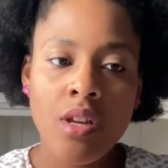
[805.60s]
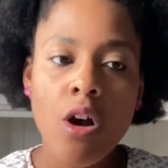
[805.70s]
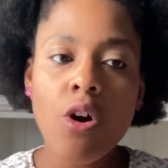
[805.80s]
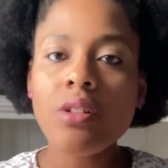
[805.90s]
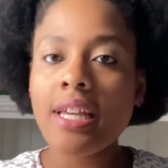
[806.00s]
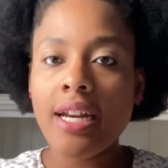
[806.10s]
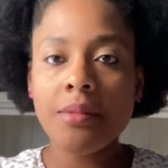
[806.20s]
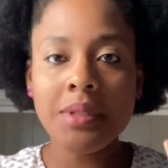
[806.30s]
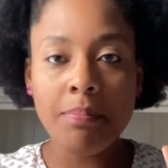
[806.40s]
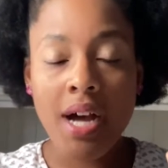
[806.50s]
Hold that
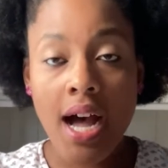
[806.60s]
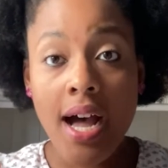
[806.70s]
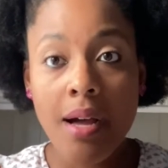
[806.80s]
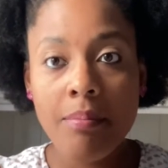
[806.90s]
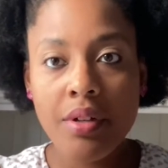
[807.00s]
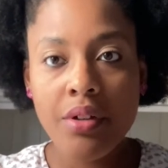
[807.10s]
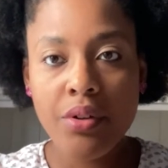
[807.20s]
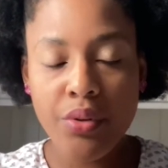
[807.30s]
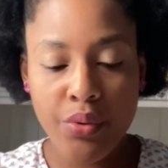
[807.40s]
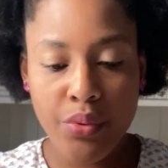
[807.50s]
up to Pop,
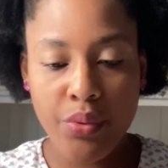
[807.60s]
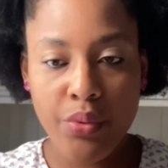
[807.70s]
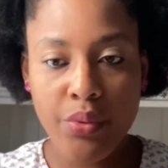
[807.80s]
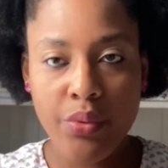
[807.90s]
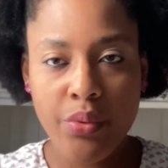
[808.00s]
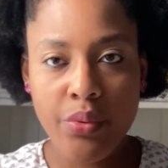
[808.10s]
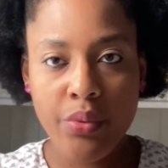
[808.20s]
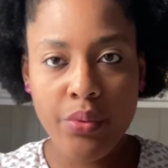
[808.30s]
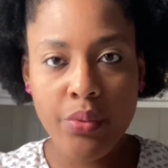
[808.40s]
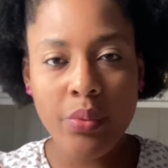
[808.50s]
who
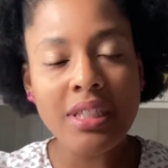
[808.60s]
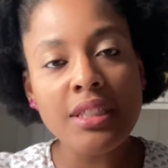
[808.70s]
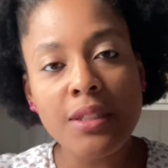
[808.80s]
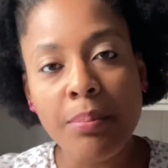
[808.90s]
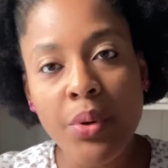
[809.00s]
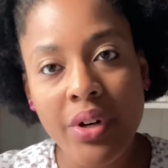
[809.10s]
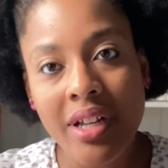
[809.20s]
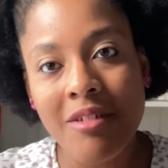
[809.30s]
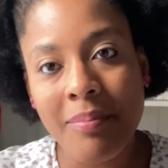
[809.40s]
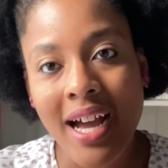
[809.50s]
wasn't
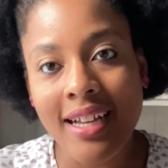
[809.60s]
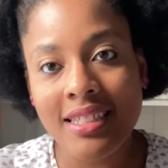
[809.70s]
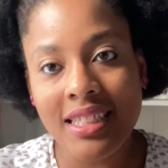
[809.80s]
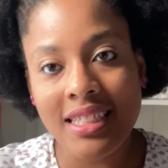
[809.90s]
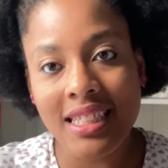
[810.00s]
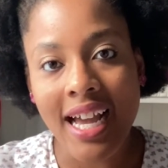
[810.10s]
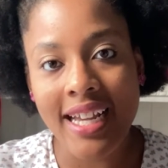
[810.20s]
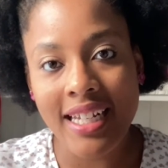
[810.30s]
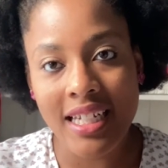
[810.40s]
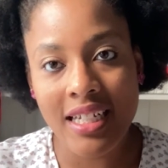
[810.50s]
supported by
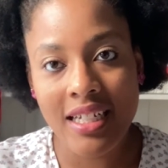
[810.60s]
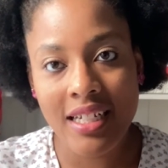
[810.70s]
society.